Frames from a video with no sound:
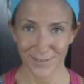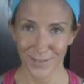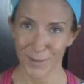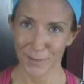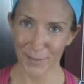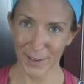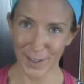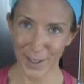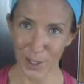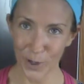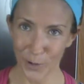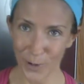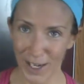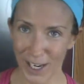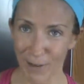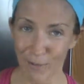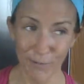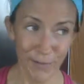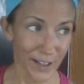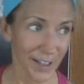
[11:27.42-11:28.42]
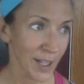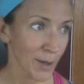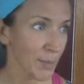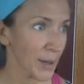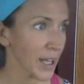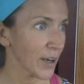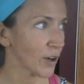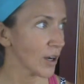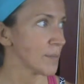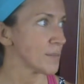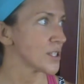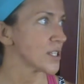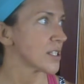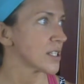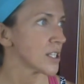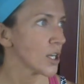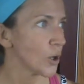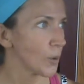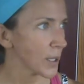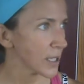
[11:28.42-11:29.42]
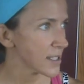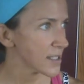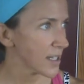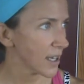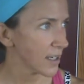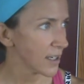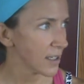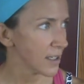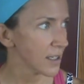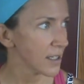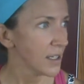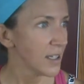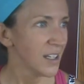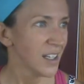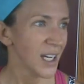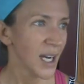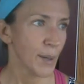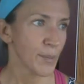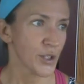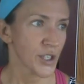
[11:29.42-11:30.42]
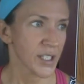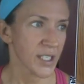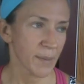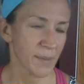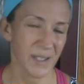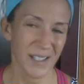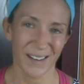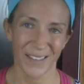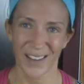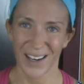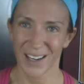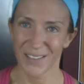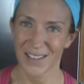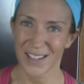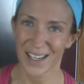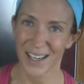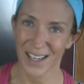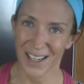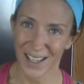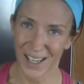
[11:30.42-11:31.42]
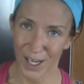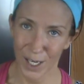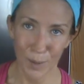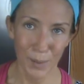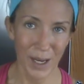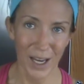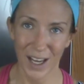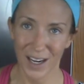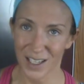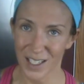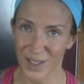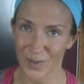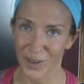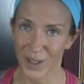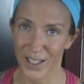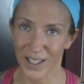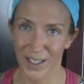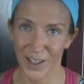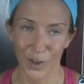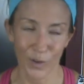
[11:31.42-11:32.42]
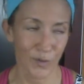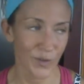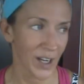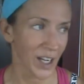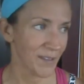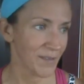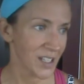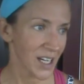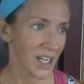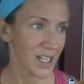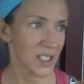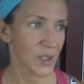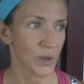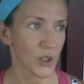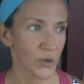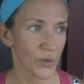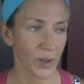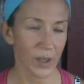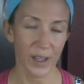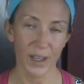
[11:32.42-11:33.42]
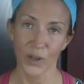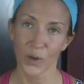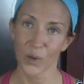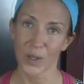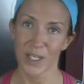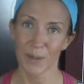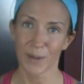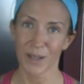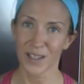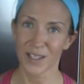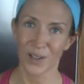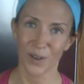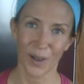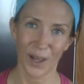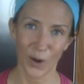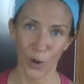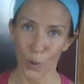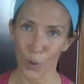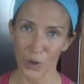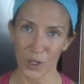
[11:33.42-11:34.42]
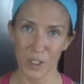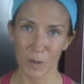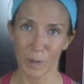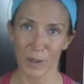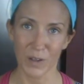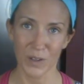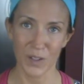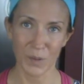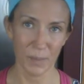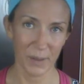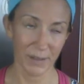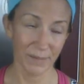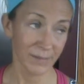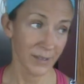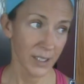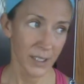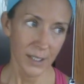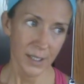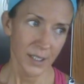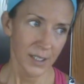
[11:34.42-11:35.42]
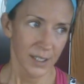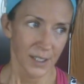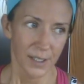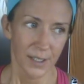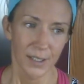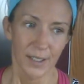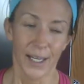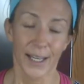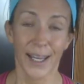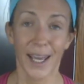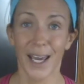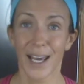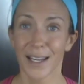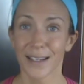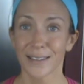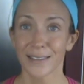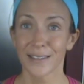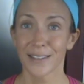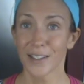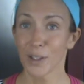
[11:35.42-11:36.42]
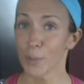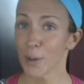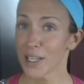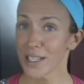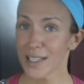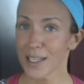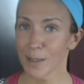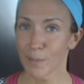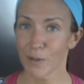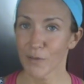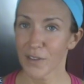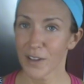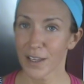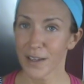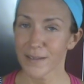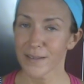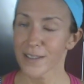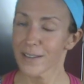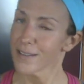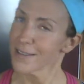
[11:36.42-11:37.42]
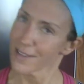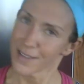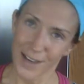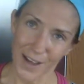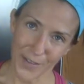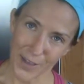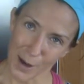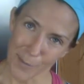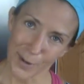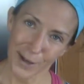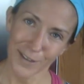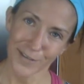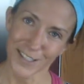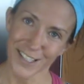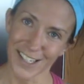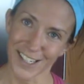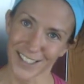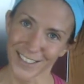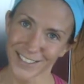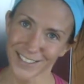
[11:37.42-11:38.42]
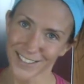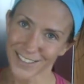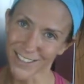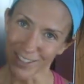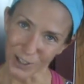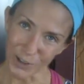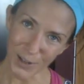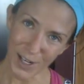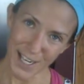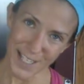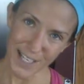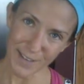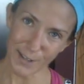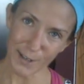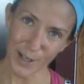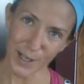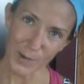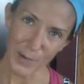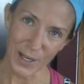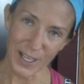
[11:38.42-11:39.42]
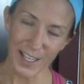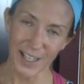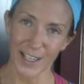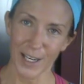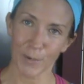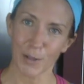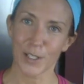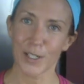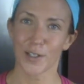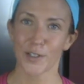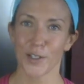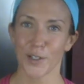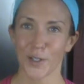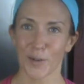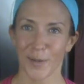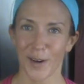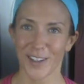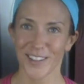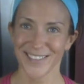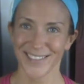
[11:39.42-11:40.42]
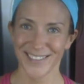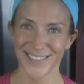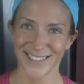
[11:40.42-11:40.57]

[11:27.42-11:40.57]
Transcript: Feeling great, feeling better. I'm so excited. I'm just upset that I have to take antibiotics for like another five days, which really annoys me because they're like horse pills. But again, big scheme of things, it's not that big of a deal. You guys have a great weekend. I will talk to you tomorrow.